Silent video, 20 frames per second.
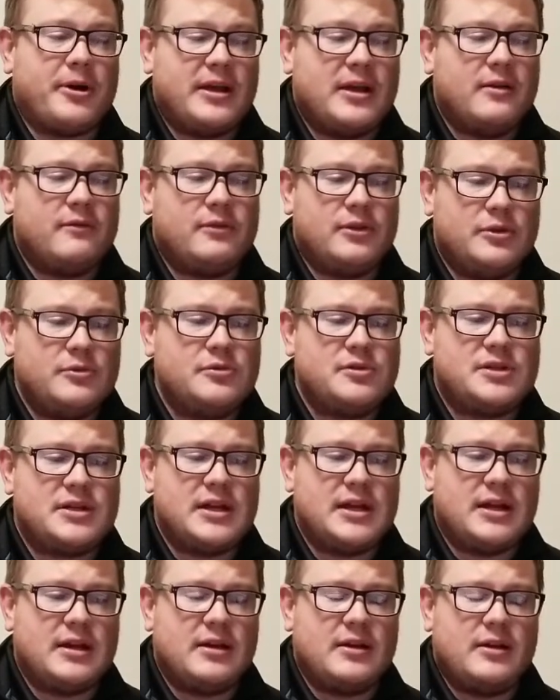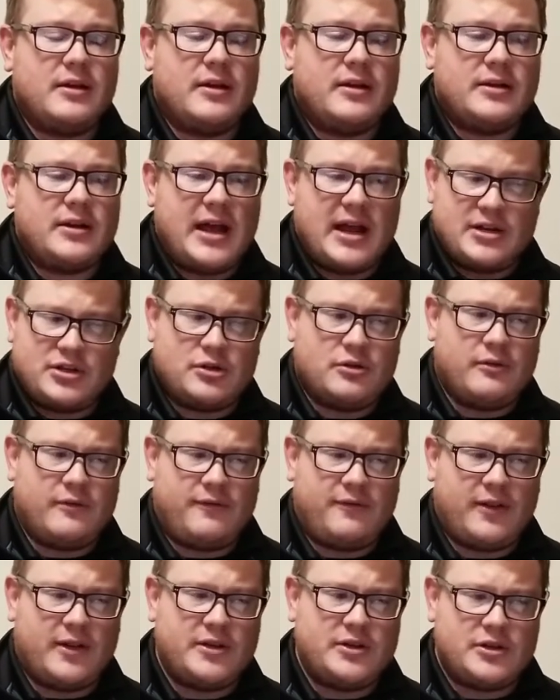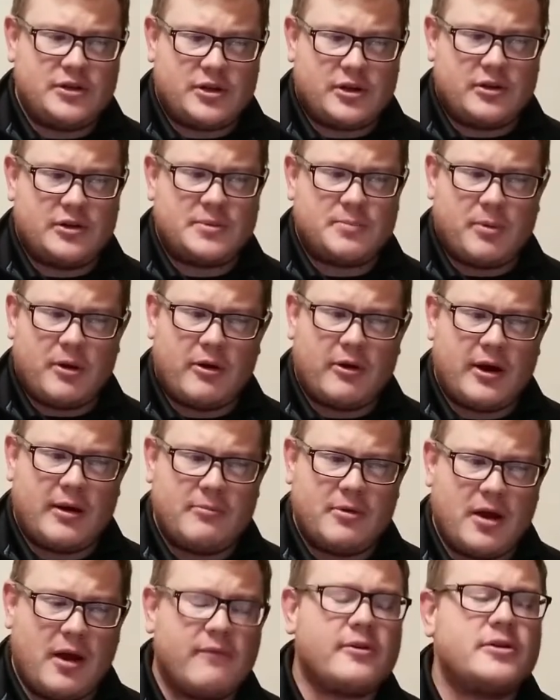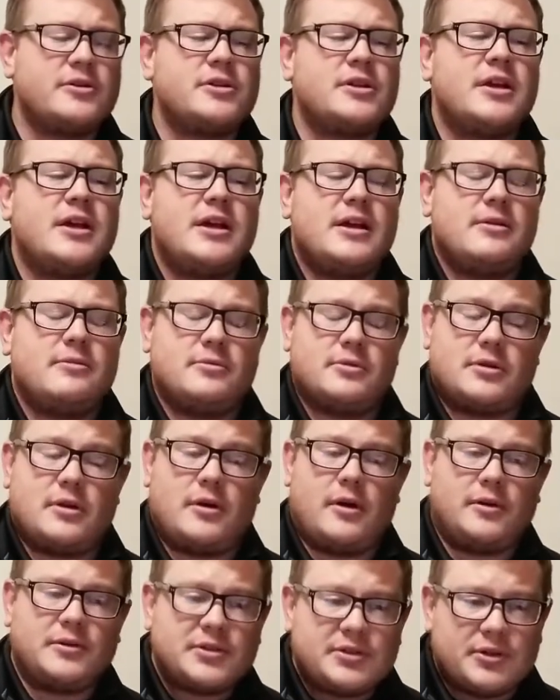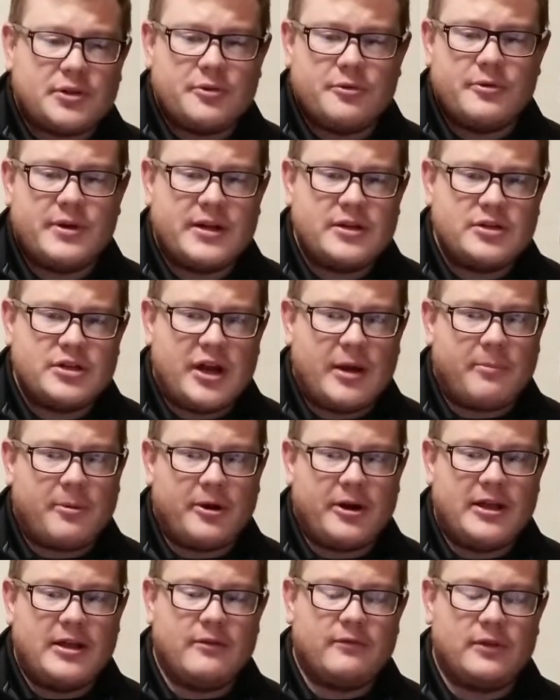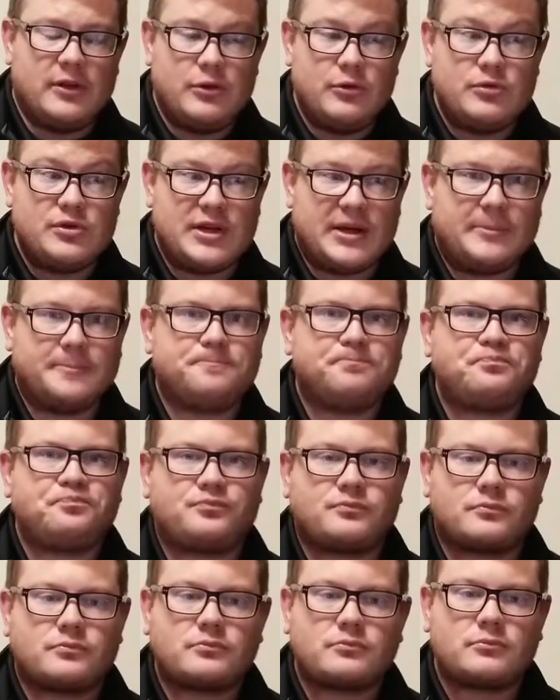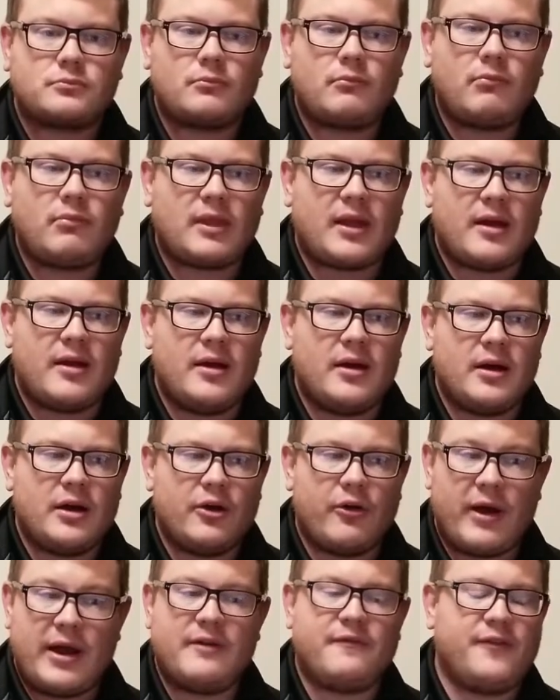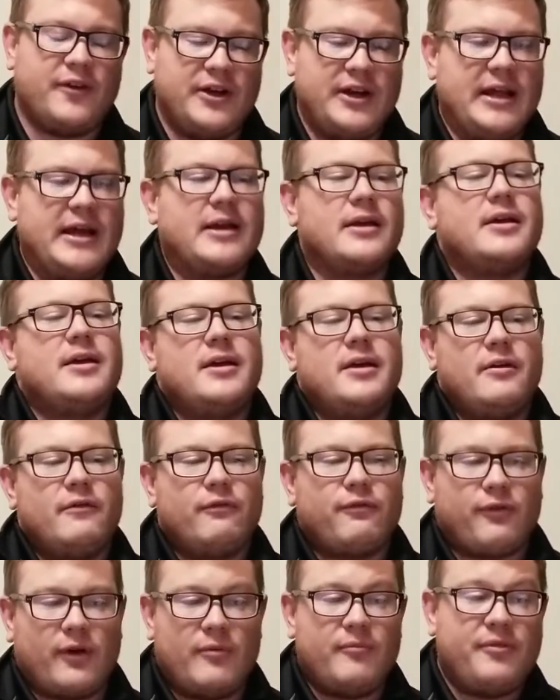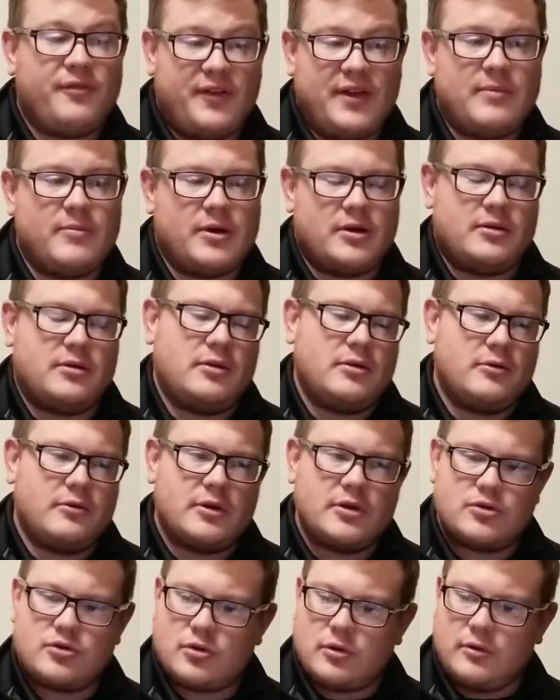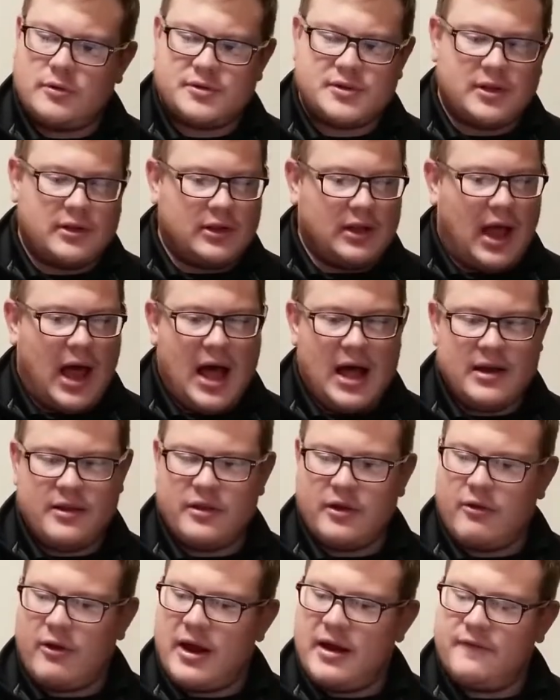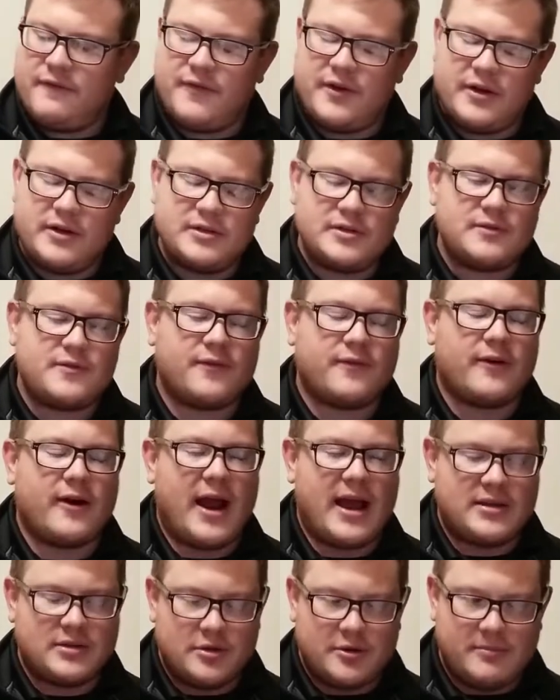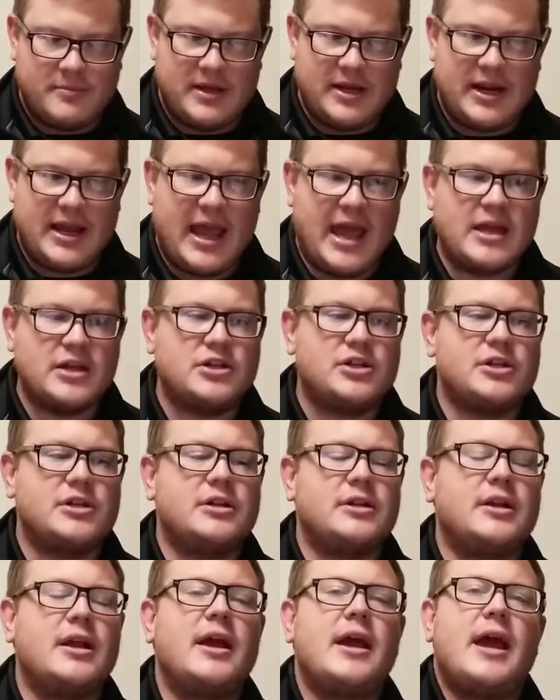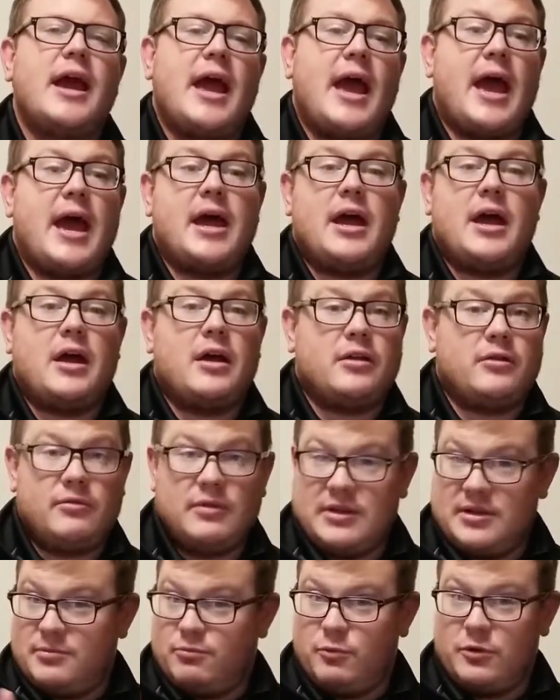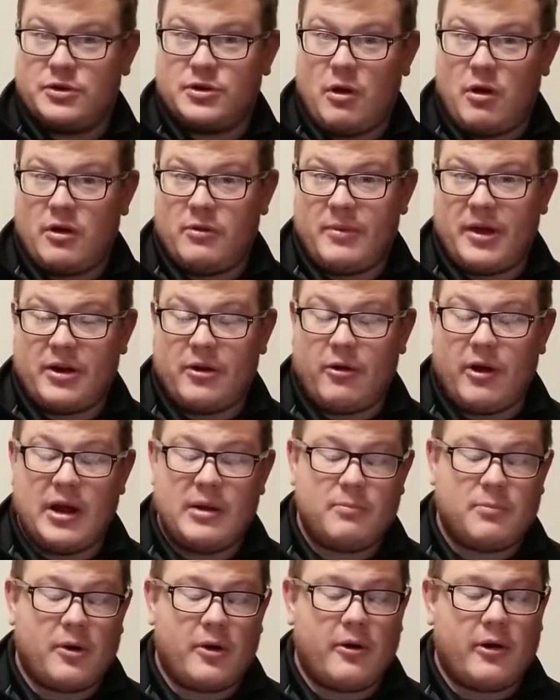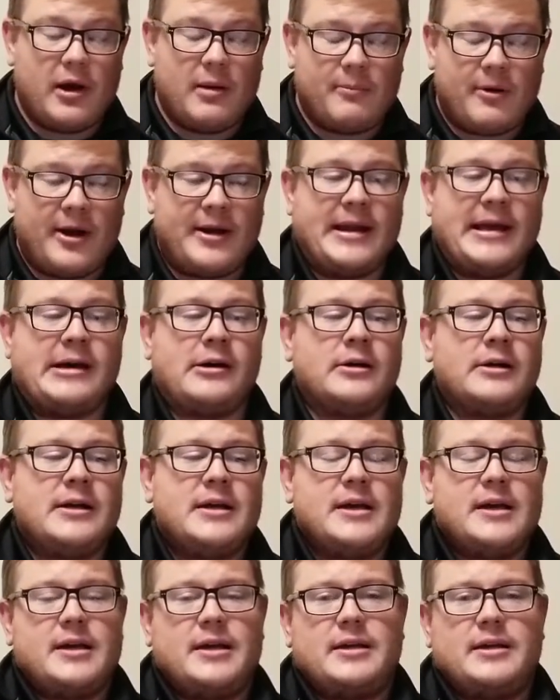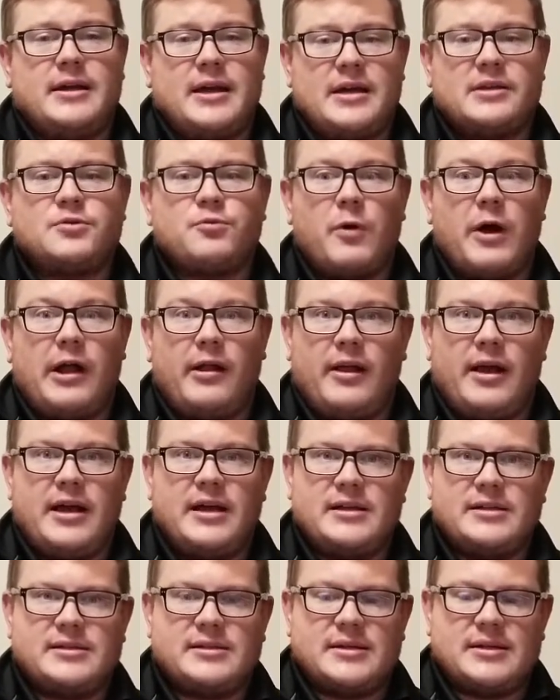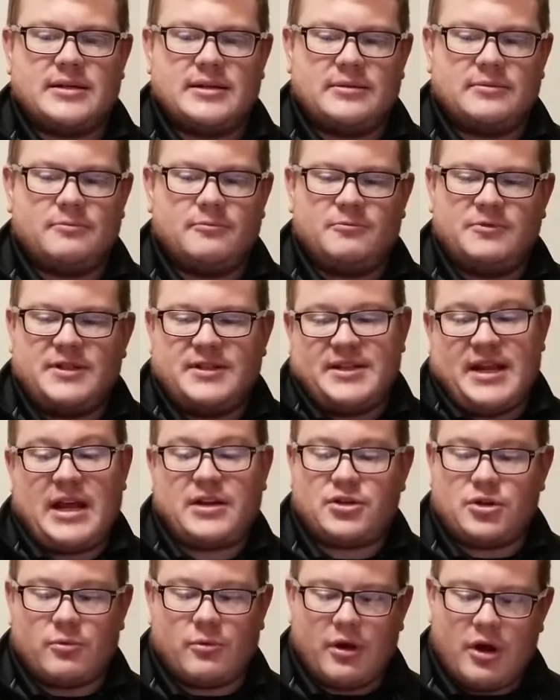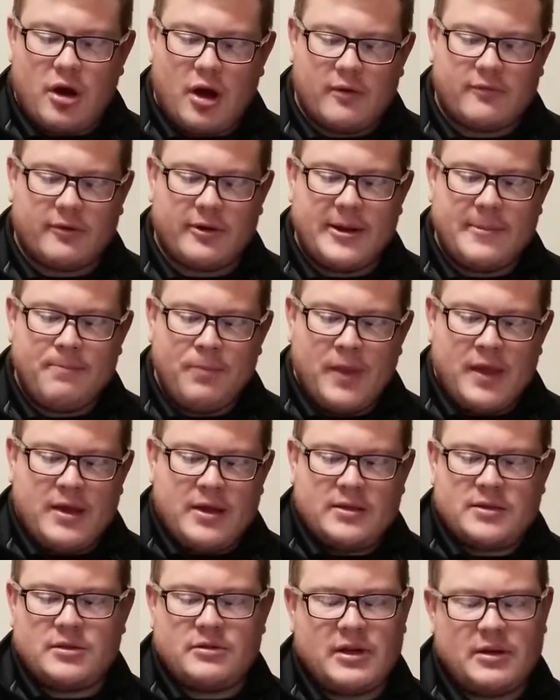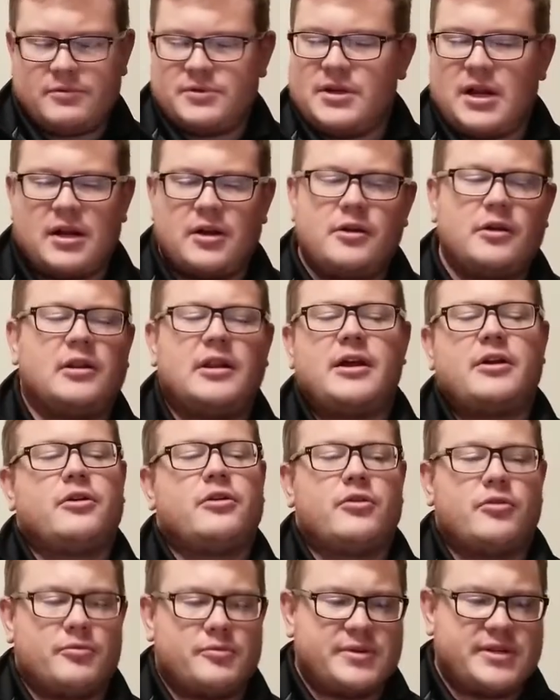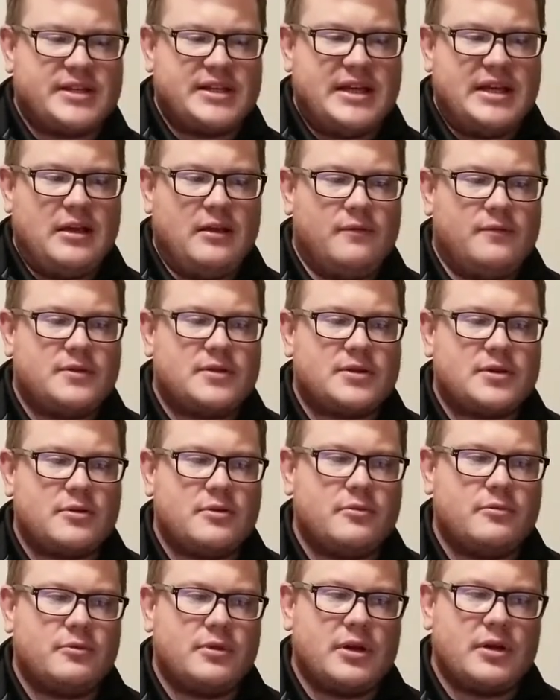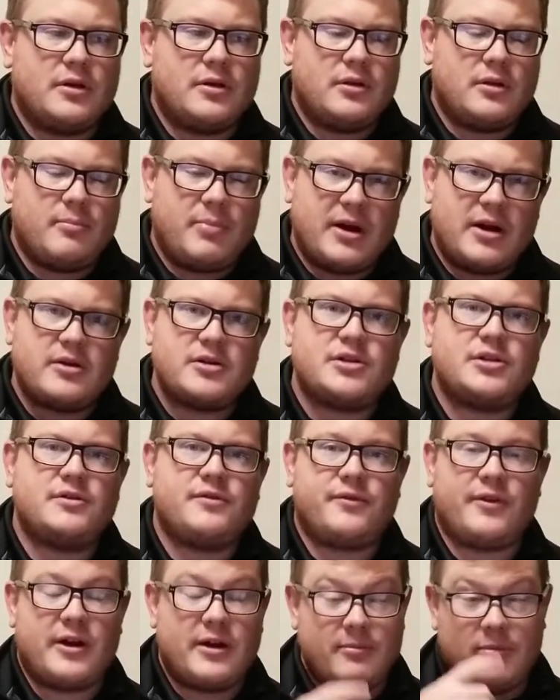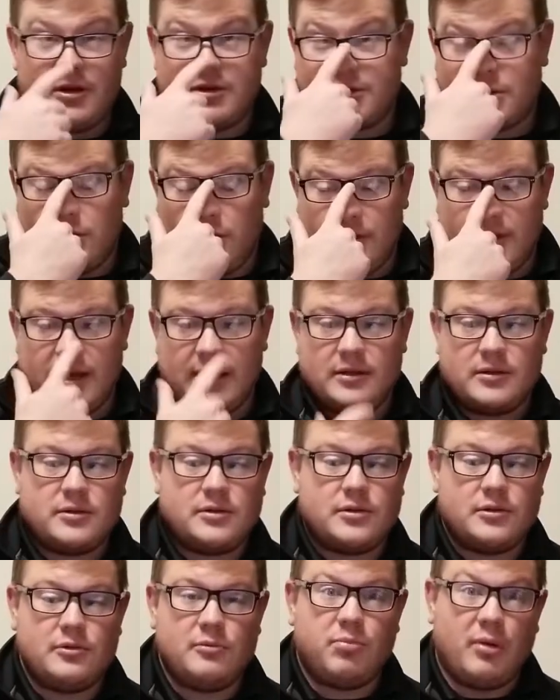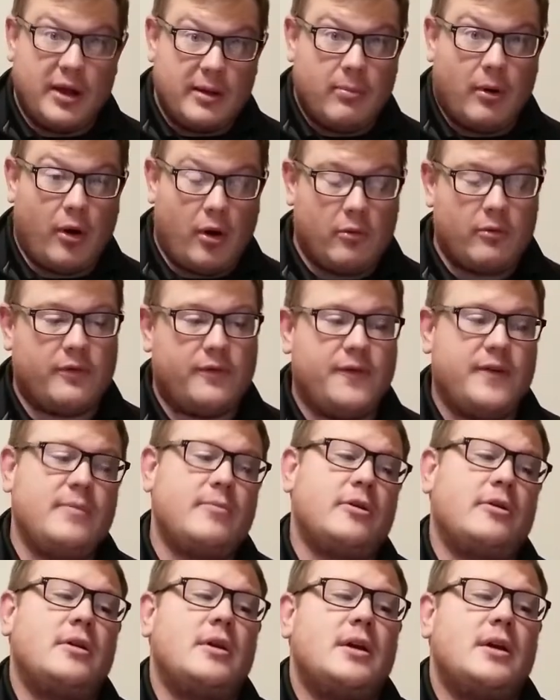of losing a national flood insurance program coverage. It was also in jeopardy of losing grant funding from FEMA, who controls a lot of the grant funds for hazard mitigation. We're talking about a grant program right now, as well as disaster recovery. So that was not a good letter to receive. So the parish is very much looking to play ball with FEMA,